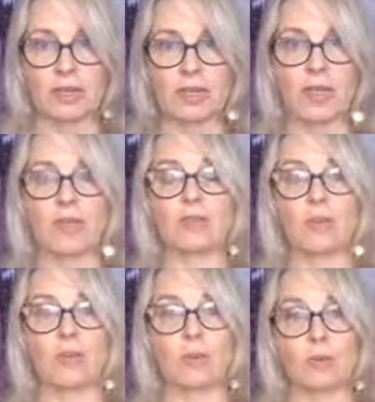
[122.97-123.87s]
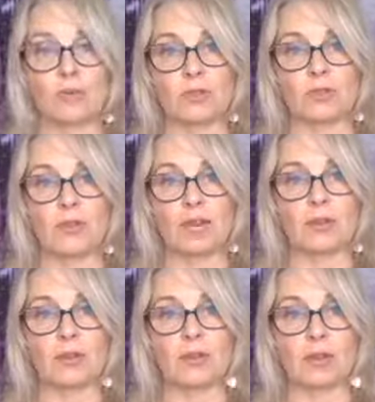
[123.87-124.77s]
you're in those thought
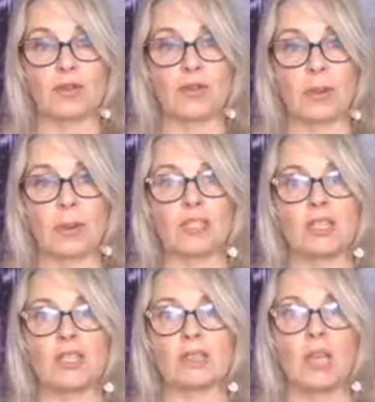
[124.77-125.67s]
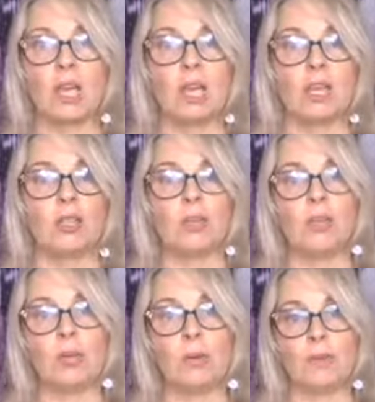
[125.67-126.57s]
streams, those vibrations,
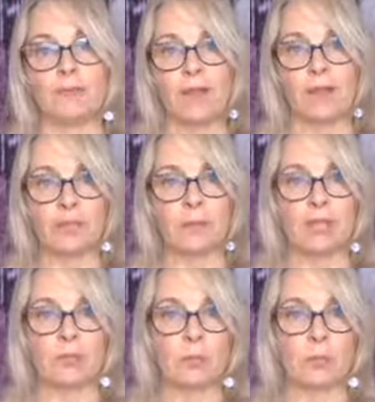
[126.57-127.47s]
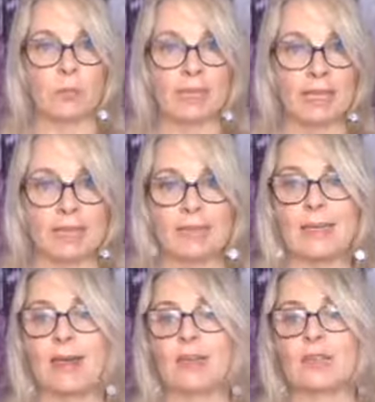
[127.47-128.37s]
you find it much more
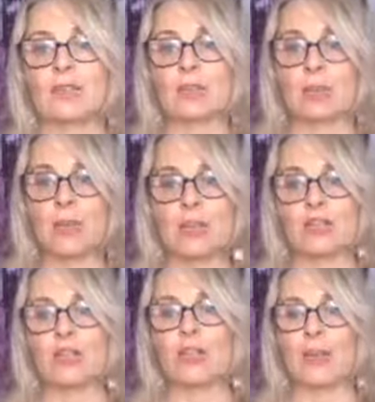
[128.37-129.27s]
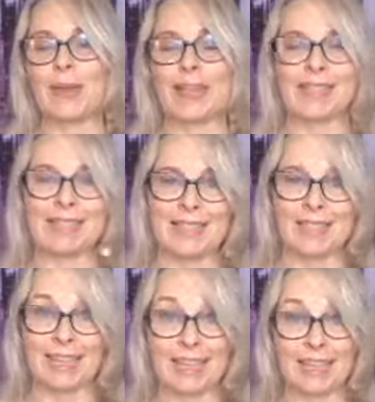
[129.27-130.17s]
easier to speak to and
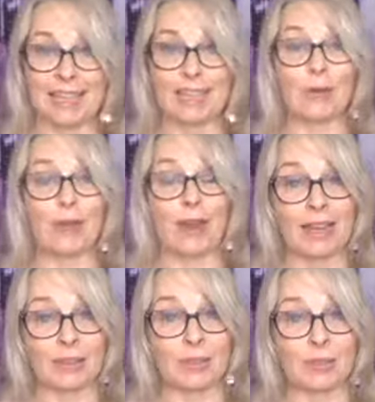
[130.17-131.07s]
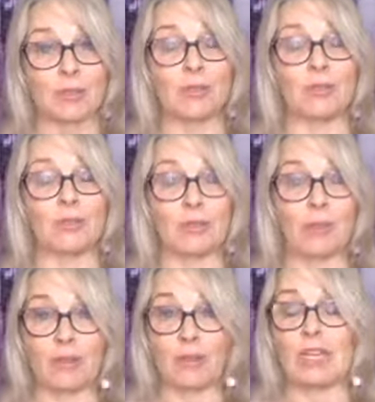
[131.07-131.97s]
hear your angels, your
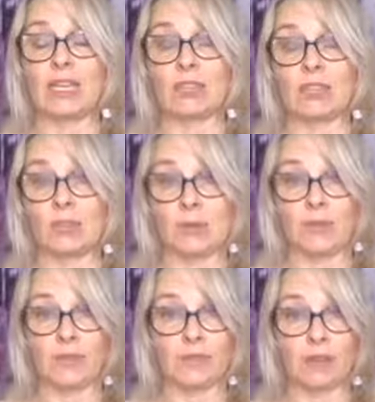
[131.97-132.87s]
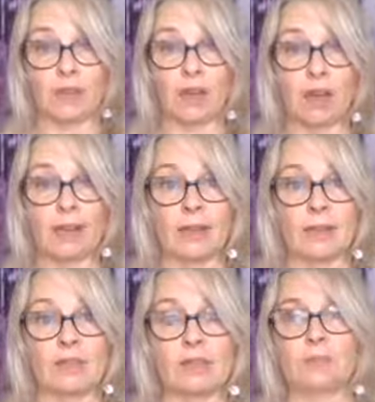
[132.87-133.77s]
own intuitive inner
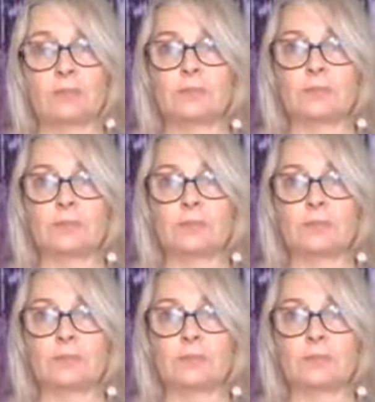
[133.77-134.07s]
guidance.